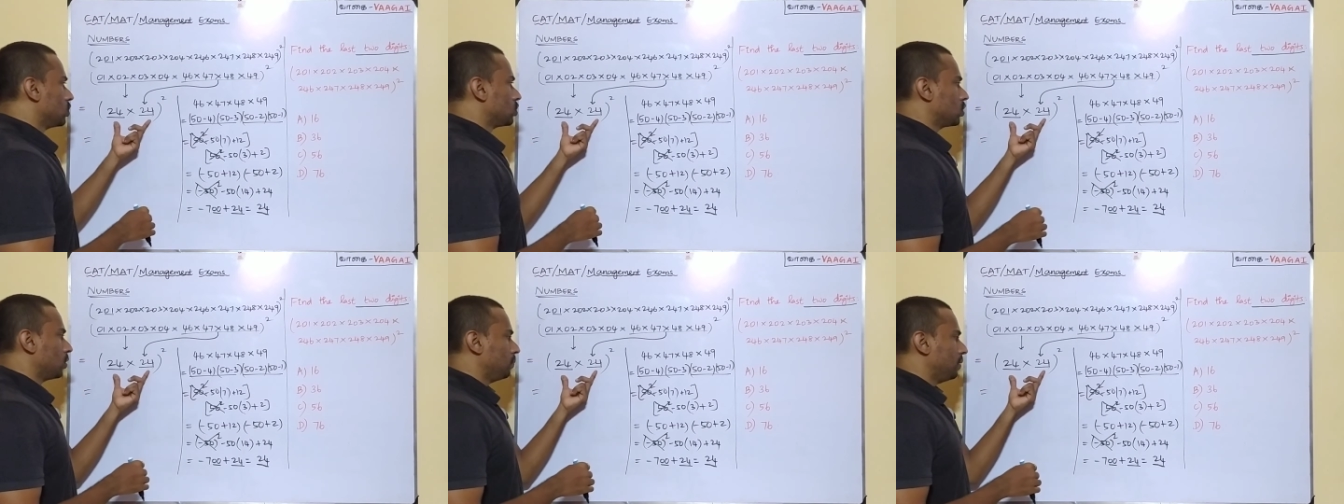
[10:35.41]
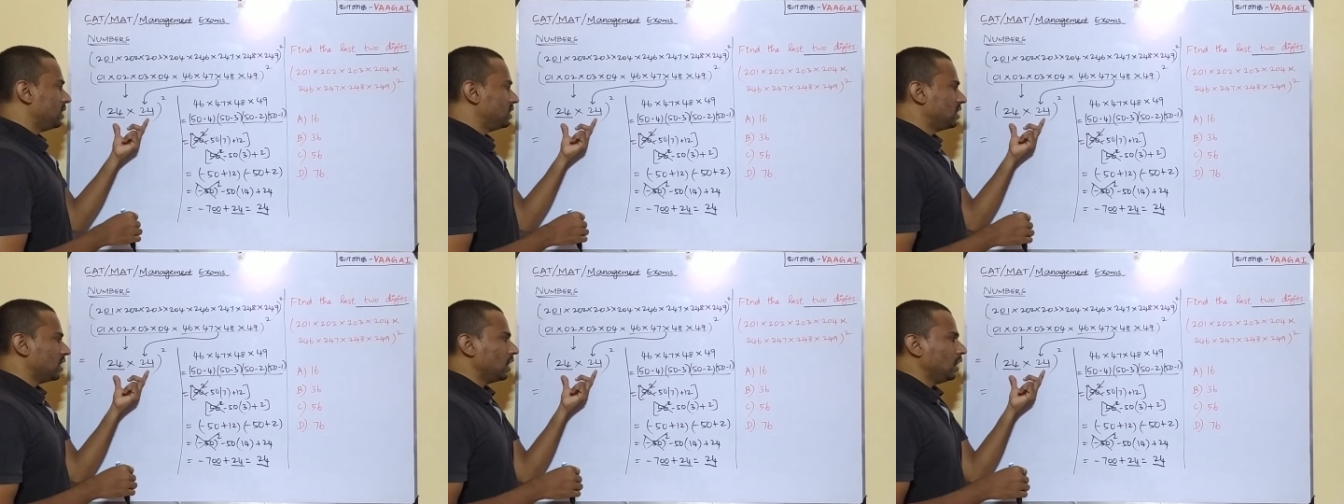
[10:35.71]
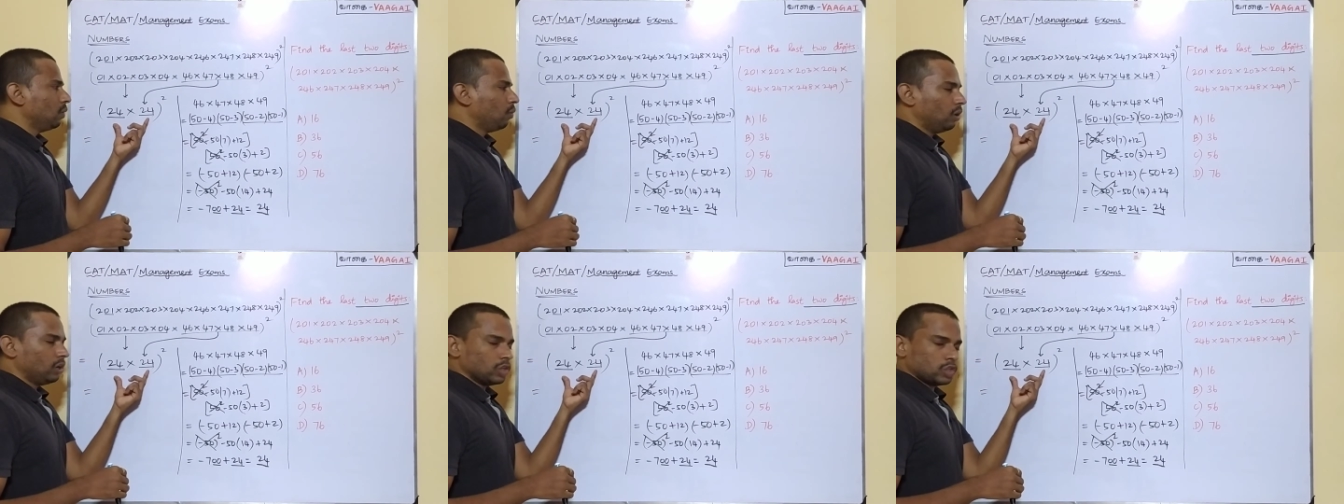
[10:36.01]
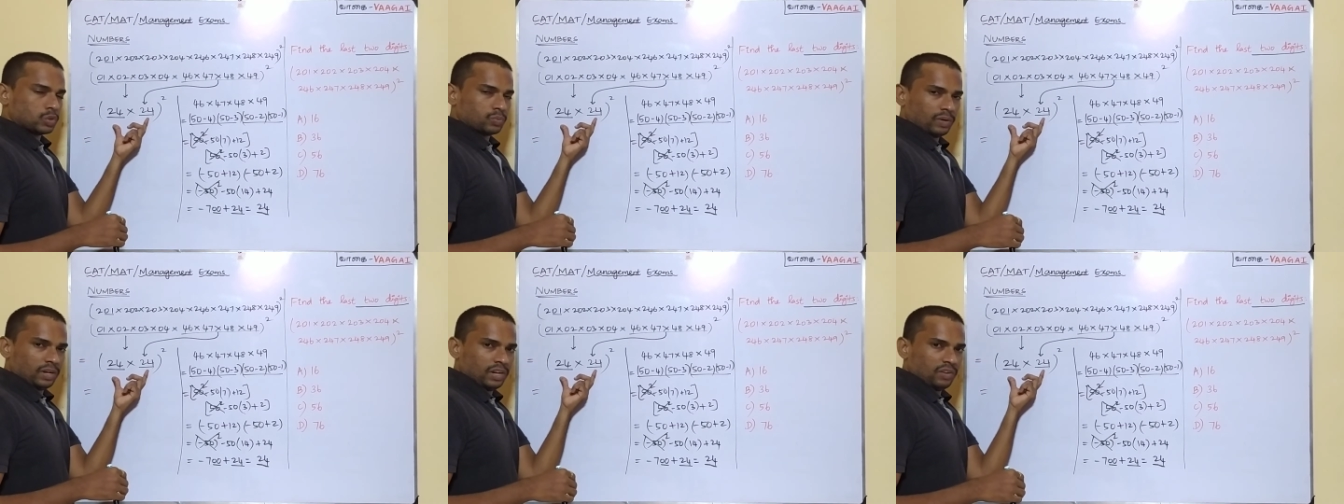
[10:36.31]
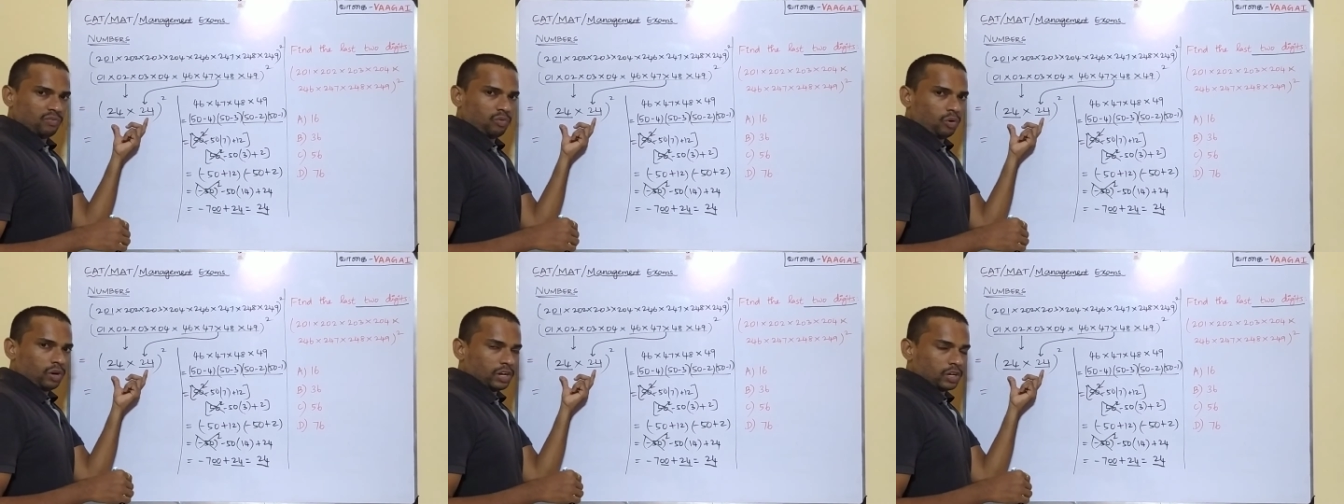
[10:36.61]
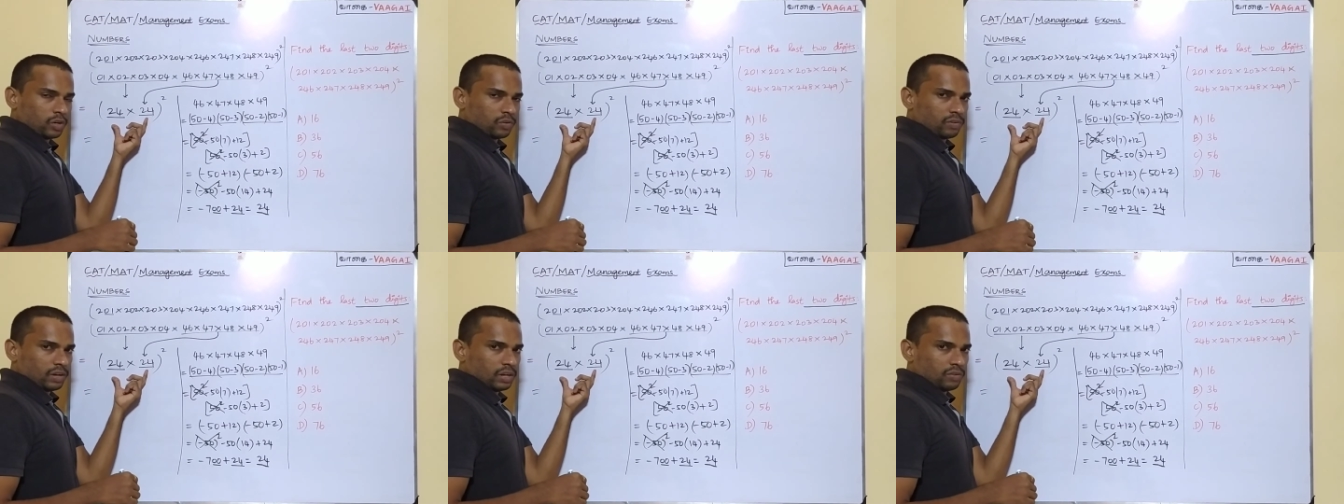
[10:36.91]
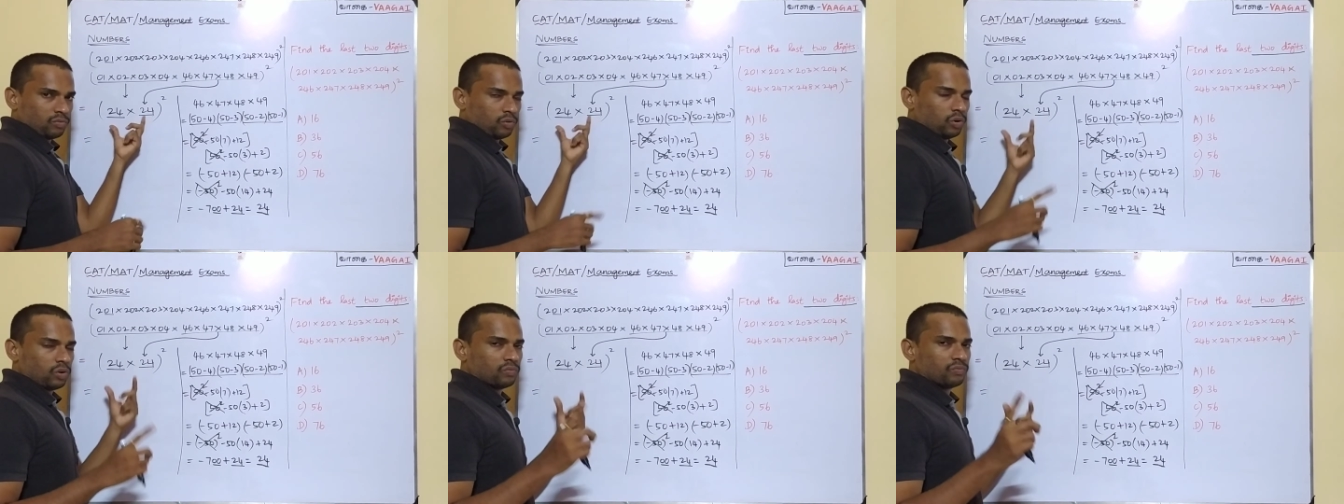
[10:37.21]
So basically what is 24 into
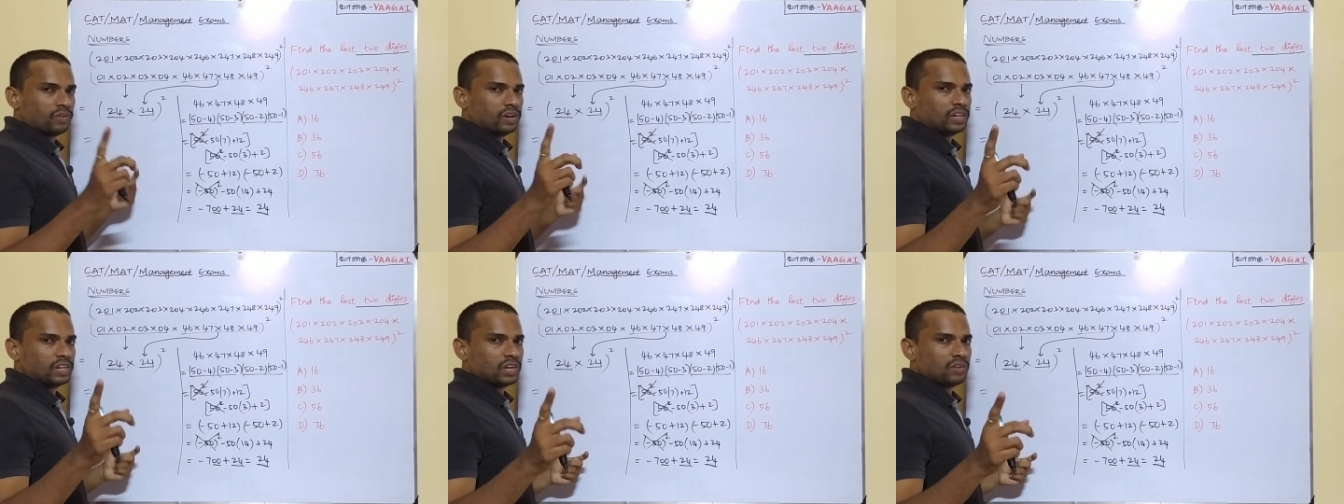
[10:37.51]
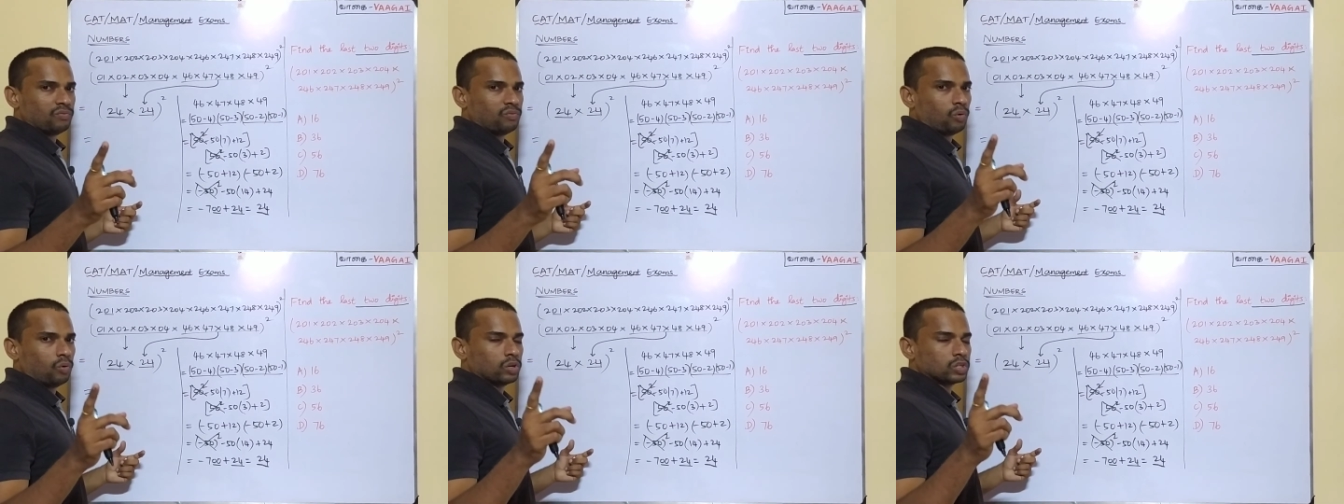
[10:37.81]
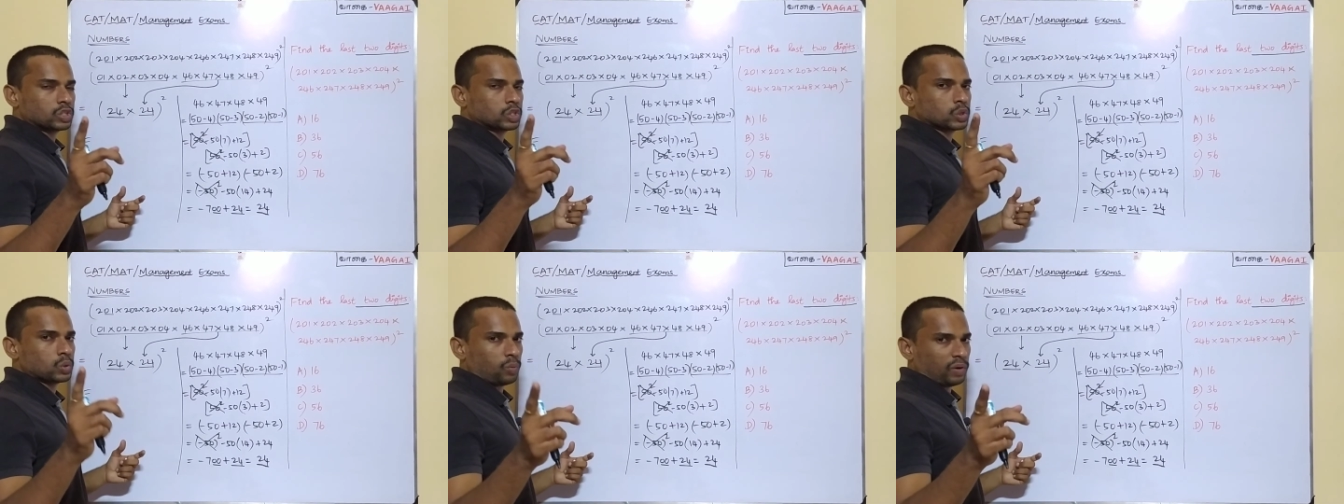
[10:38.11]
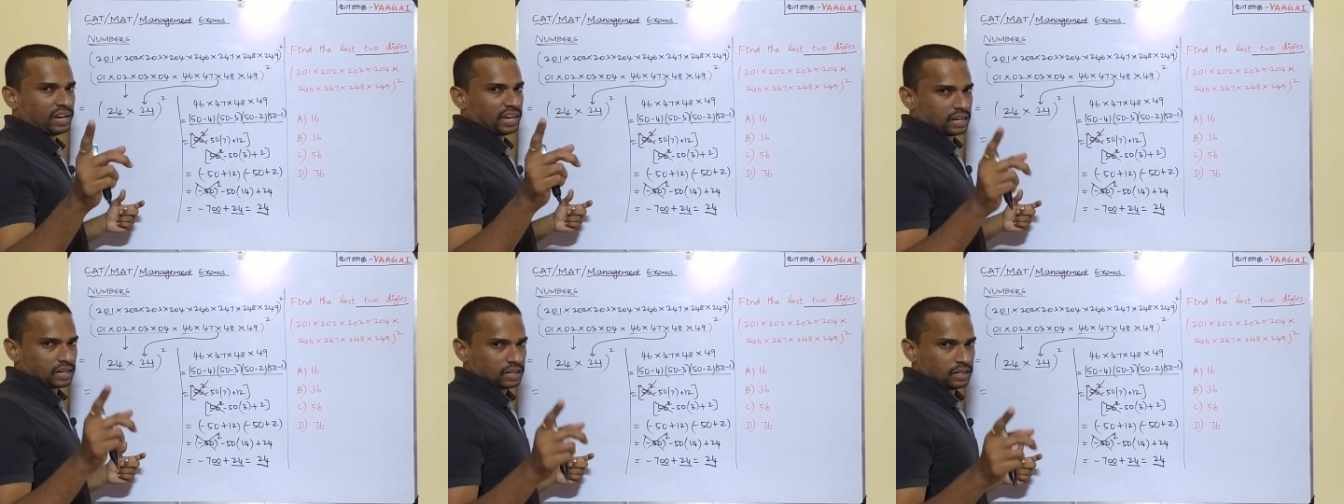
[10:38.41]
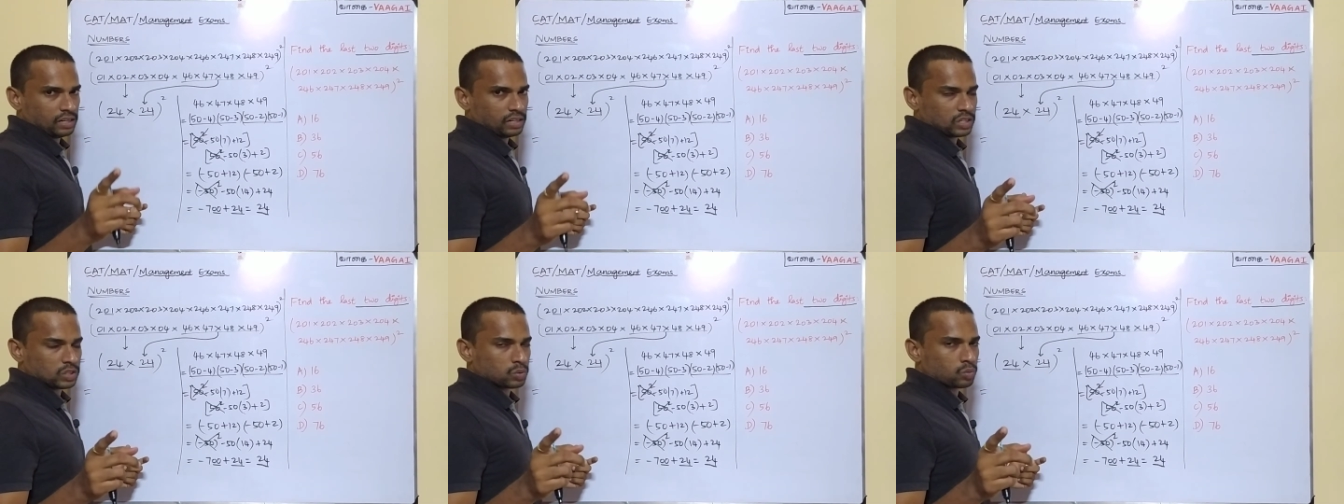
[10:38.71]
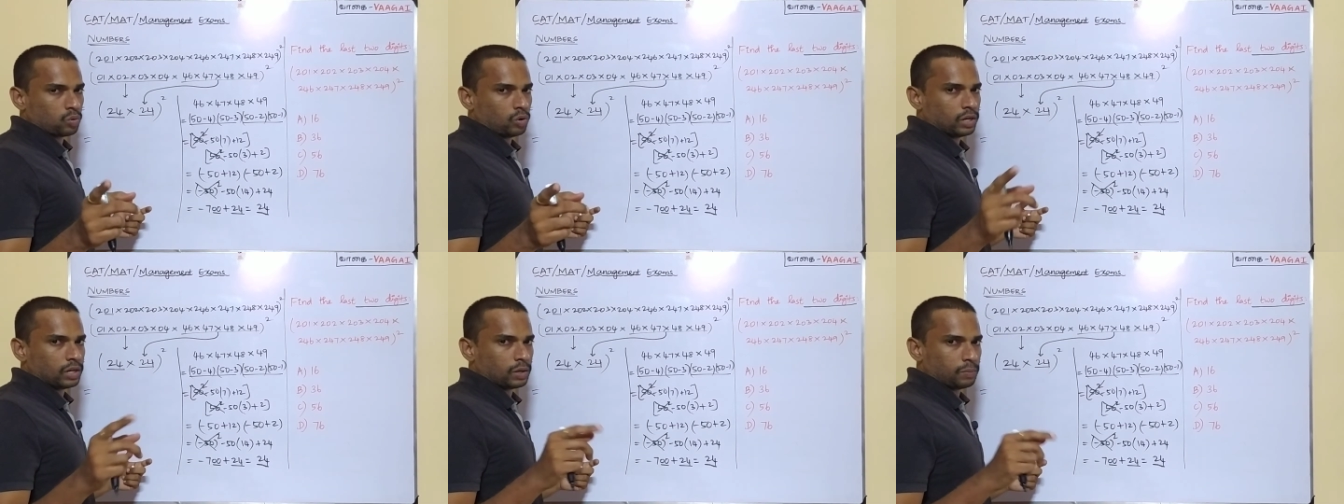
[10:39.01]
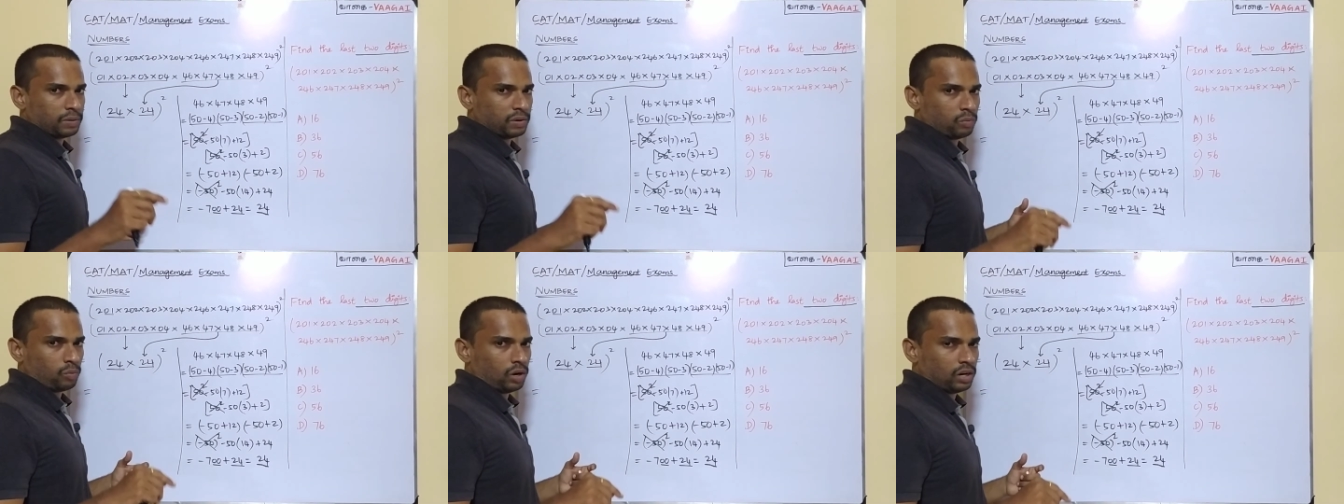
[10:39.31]
24? 24 square. It is going
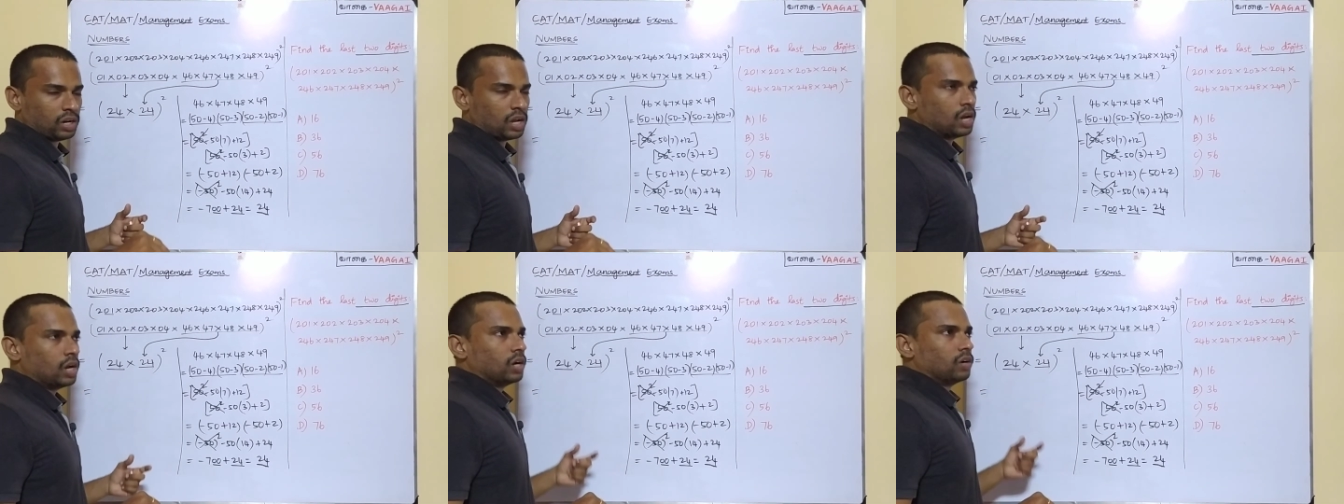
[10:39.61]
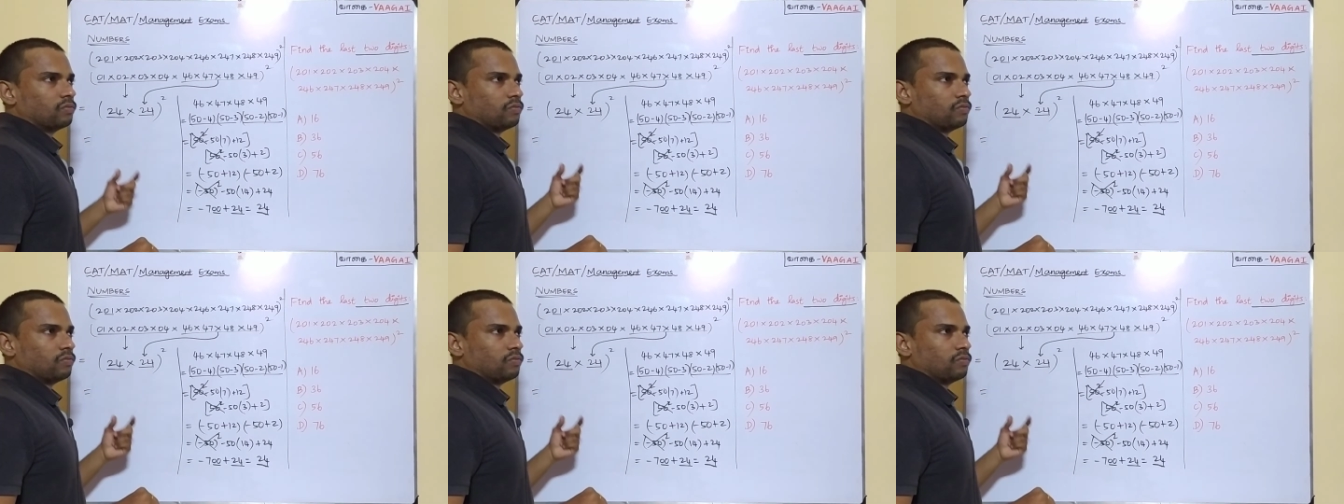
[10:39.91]
to be what?